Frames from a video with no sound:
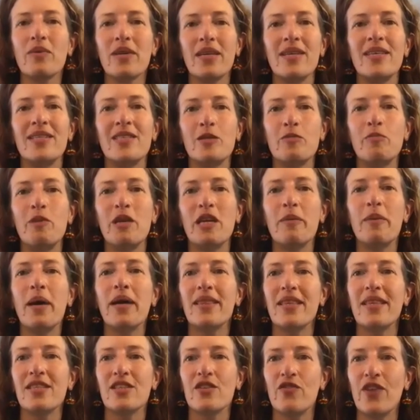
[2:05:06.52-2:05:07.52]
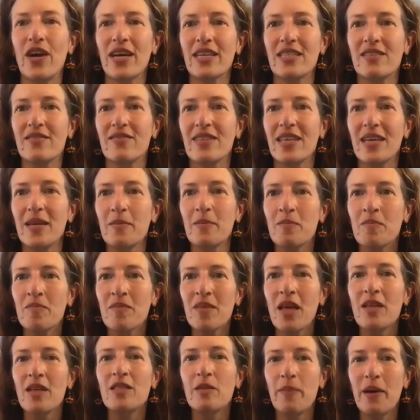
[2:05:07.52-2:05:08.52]
speak about this effectively,
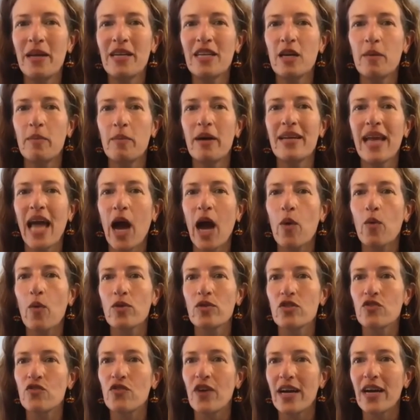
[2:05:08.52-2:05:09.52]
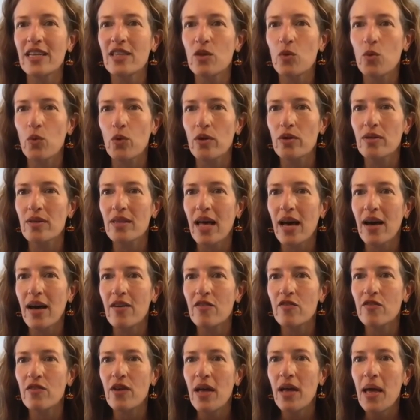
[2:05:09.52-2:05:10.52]
depending upon how we're defining the word love.